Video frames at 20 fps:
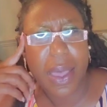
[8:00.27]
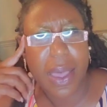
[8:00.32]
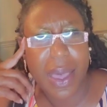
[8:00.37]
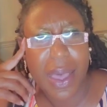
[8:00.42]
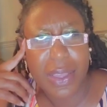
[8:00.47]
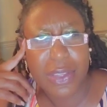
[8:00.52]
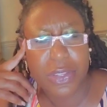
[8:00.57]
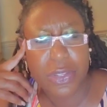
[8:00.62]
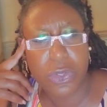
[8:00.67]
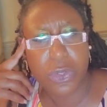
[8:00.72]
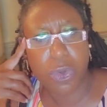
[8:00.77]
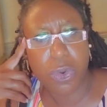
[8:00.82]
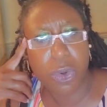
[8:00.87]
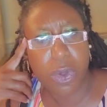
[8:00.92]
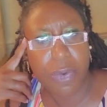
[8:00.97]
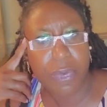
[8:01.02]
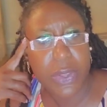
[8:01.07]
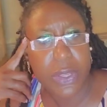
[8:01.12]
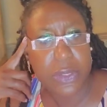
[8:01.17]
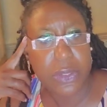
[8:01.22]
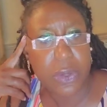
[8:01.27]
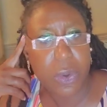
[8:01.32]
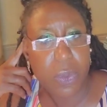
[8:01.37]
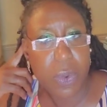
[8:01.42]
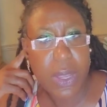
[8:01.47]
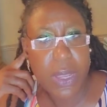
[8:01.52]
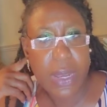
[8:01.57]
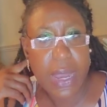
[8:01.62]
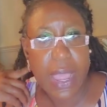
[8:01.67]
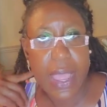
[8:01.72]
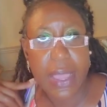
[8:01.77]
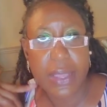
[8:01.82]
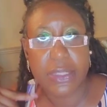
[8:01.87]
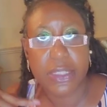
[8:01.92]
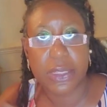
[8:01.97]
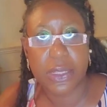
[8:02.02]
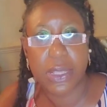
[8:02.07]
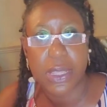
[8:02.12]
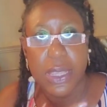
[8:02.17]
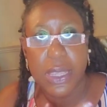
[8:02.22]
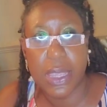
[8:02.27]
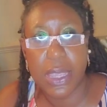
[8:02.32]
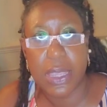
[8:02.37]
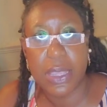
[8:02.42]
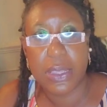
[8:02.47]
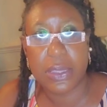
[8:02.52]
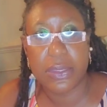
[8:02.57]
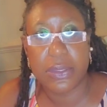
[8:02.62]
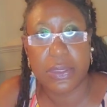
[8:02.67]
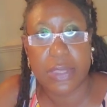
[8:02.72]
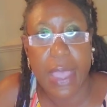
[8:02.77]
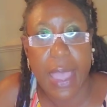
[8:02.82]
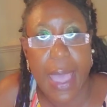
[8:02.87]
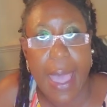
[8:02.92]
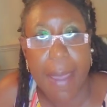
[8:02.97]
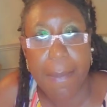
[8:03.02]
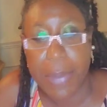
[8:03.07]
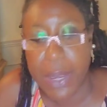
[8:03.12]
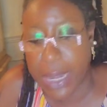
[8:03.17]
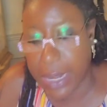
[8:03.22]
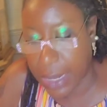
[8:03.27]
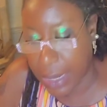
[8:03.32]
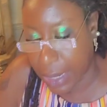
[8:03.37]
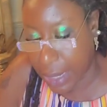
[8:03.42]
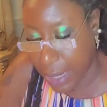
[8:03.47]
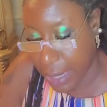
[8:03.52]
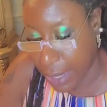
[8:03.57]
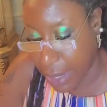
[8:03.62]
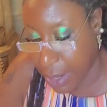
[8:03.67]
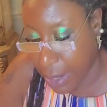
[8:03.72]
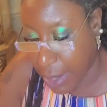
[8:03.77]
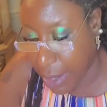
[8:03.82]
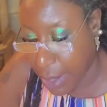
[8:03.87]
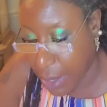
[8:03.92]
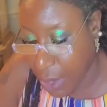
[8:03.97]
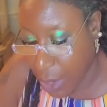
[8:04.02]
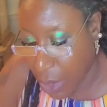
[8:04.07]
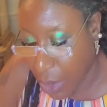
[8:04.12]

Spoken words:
a story. So what actually is happening here?